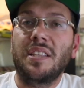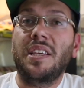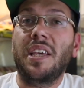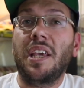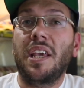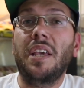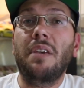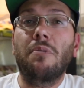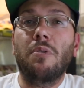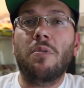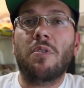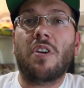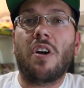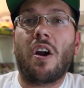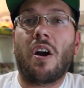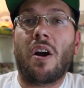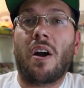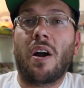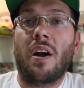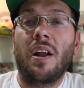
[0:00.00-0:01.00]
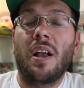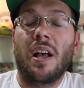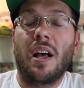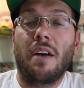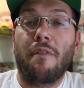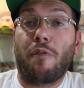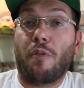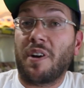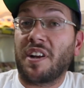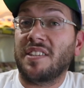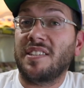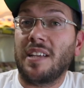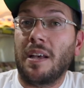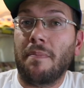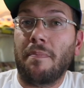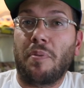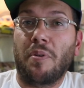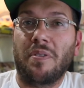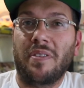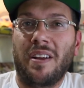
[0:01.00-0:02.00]
The Hero car, for
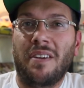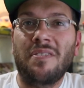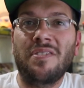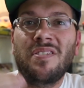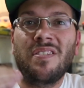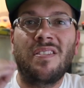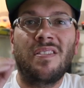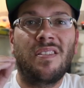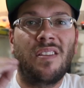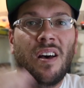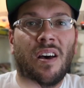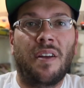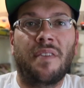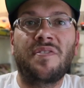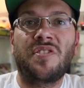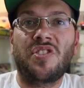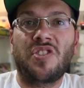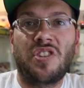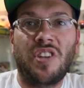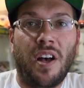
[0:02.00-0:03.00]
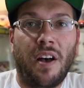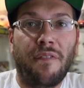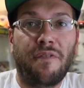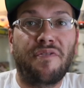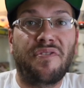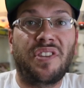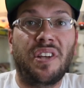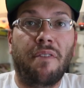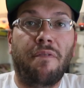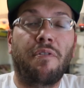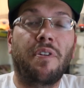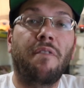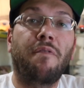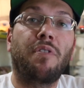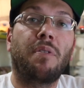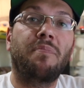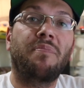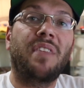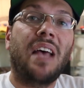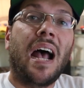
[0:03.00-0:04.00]
example, there's a lot of stuff different
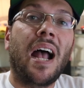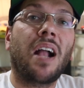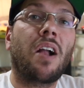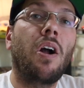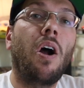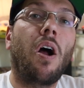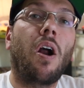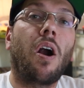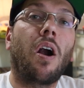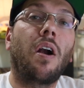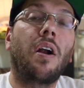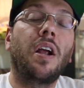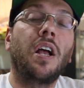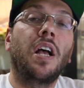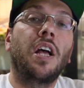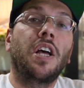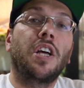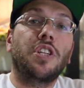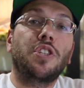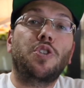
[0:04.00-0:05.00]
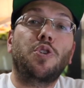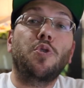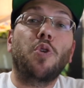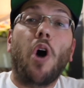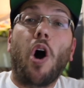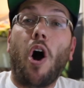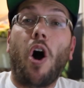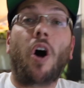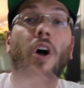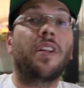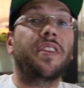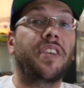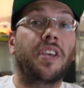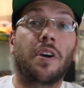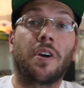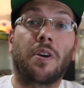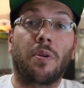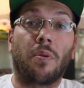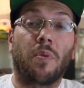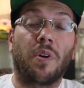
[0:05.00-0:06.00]
from that car to all
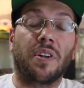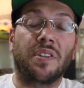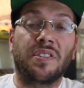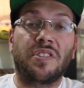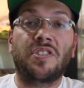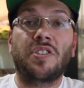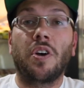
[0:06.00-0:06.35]
the other ones.